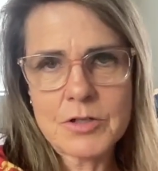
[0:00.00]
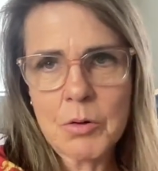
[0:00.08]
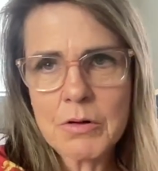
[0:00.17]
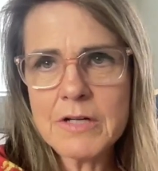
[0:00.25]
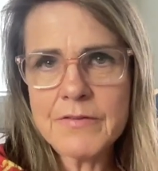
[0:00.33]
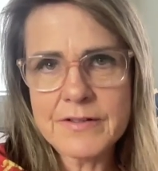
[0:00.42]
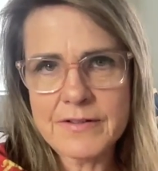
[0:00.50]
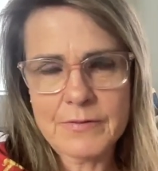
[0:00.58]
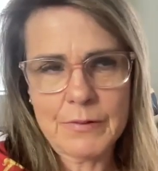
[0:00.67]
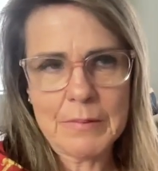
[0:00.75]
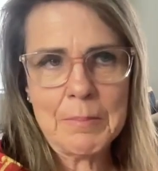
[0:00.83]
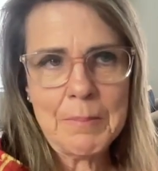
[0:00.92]
dorky
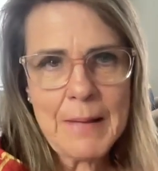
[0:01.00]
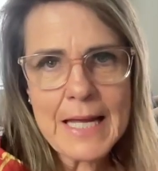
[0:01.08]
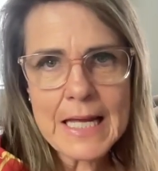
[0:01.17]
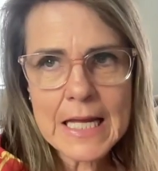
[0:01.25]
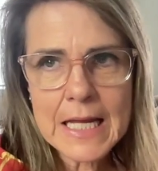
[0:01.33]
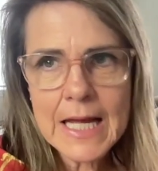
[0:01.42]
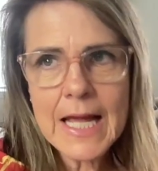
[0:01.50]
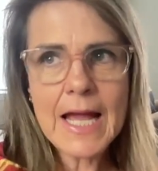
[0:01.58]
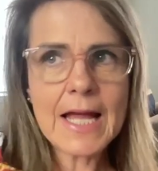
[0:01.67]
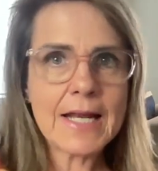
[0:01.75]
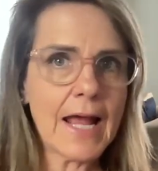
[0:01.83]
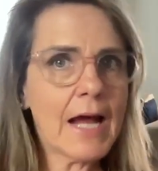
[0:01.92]
visits with me.
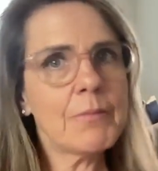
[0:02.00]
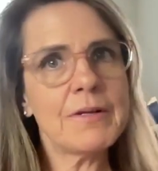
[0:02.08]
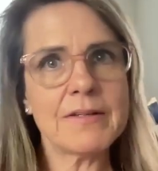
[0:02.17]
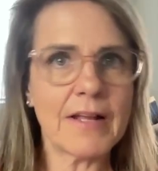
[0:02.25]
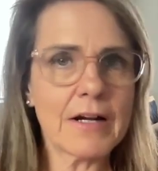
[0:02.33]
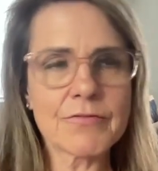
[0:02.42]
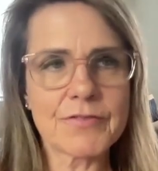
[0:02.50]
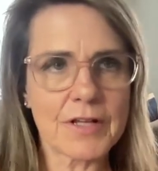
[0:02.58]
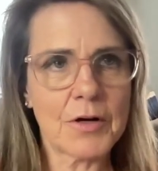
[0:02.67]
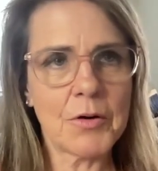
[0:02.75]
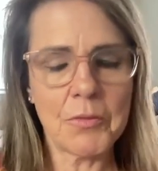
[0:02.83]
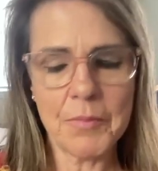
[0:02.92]
And now he's there for
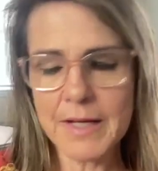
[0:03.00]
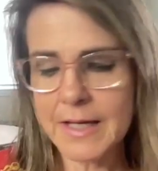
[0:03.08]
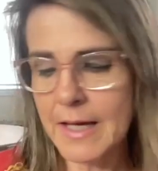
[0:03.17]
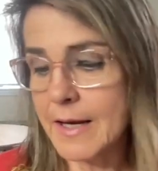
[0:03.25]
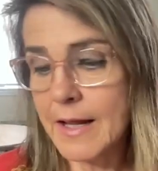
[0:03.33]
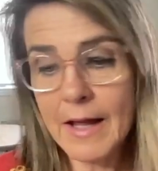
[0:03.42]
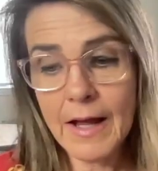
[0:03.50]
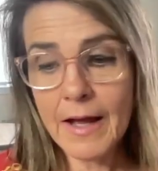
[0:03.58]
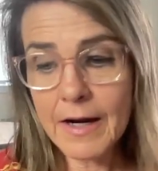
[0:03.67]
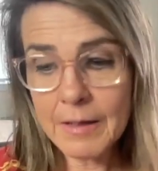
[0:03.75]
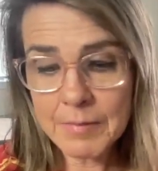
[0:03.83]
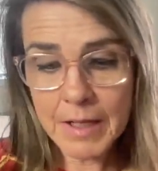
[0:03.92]
the whole weekend.
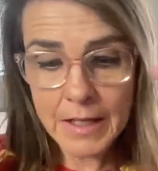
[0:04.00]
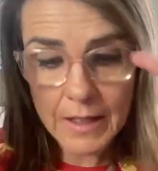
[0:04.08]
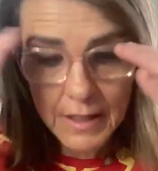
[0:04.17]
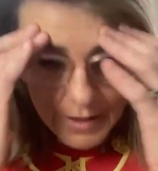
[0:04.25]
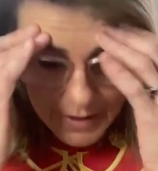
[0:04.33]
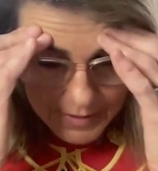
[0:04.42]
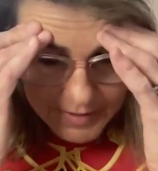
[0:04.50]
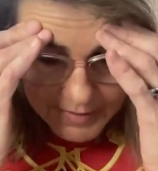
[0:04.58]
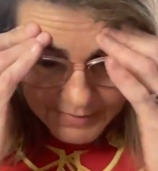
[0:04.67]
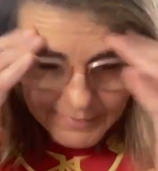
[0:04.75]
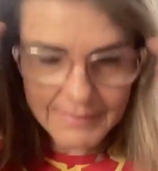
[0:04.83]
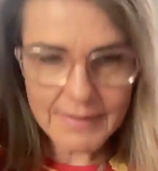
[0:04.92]
And I'm like,
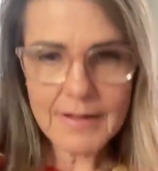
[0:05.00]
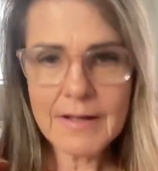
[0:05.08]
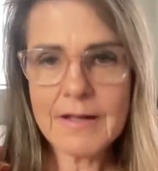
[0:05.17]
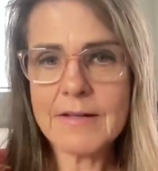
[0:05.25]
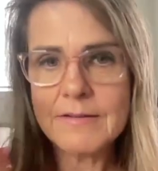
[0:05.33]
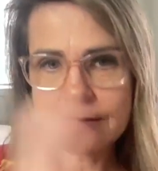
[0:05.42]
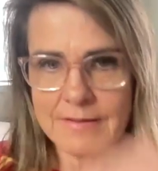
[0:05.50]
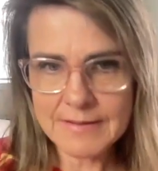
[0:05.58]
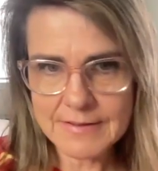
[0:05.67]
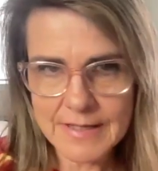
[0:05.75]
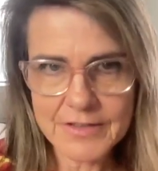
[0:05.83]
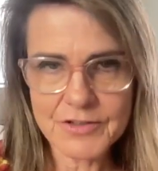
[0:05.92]
this is a
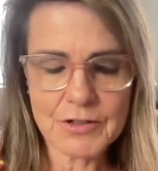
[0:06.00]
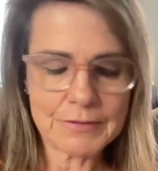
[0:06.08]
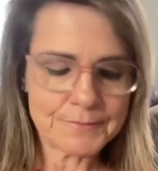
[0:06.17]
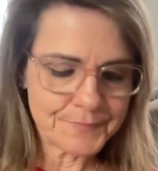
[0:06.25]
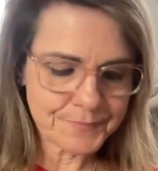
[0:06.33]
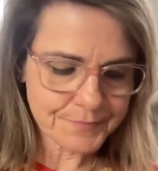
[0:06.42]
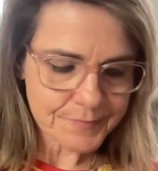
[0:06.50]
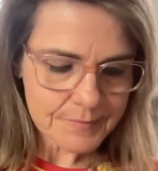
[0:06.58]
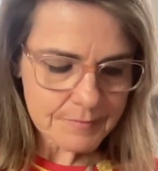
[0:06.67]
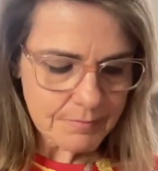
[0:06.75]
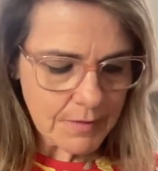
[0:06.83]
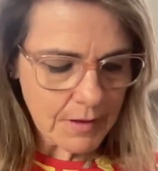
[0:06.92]
disaster.
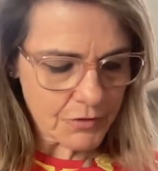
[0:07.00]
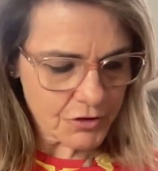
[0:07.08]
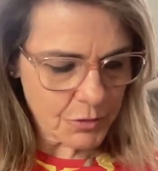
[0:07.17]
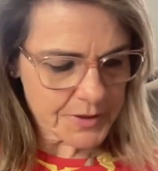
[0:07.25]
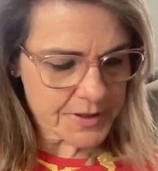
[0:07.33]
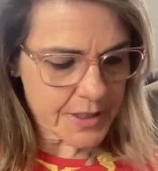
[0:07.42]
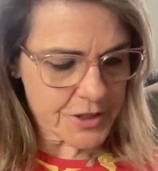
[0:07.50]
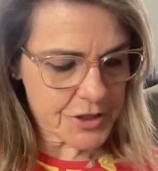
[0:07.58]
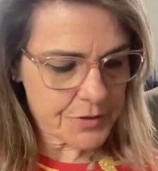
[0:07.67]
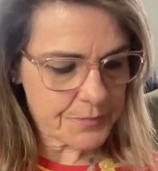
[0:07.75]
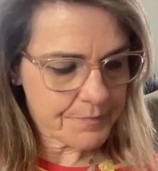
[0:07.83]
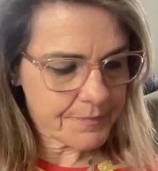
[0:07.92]
So what did I
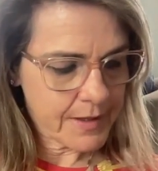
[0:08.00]
do?